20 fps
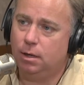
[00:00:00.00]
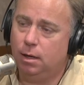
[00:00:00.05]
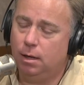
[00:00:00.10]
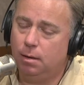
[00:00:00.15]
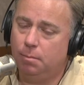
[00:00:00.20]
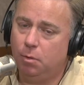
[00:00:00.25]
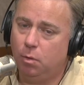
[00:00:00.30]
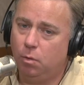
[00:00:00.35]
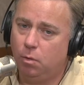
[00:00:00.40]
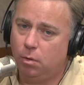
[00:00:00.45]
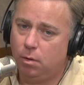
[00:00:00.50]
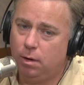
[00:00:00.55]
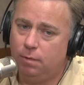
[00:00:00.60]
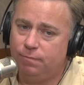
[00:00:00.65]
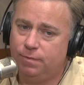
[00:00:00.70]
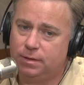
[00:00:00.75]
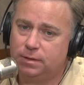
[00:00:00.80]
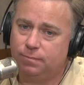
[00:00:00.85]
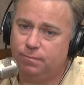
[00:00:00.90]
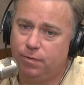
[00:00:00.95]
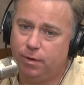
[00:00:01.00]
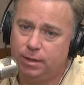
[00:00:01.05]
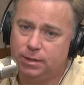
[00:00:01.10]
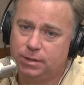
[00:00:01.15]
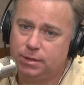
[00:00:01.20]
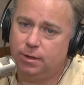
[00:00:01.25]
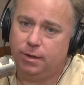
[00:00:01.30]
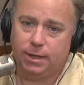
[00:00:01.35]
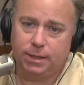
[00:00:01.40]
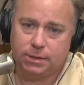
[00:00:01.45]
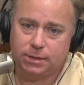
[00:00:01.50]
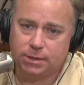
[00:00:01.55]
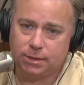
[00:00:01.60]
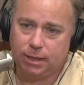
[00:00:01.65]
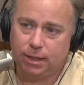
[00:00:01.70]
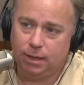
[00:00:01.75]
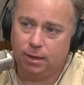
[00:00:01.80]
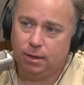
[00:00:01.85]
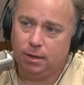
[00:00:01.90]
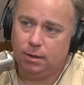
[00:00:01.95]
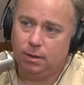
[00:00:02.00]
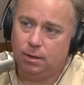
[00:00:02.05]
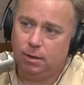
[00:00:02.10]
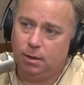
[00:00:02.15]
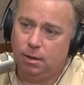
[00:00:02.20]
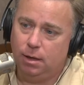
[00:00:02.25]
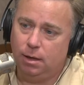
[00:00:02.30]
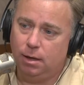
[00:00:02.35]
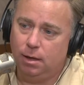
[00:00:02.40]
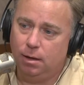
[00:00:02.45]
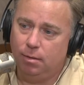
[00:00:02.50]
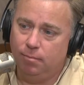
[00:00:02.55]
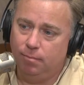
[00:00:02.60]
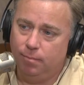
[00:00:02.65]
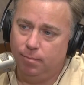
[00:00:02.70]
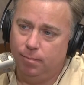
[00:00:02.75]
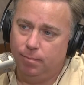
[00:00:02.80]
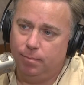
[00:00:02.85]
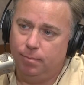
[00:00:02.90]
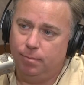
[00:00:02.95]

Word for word: Um, or if it's a very serious scene, um,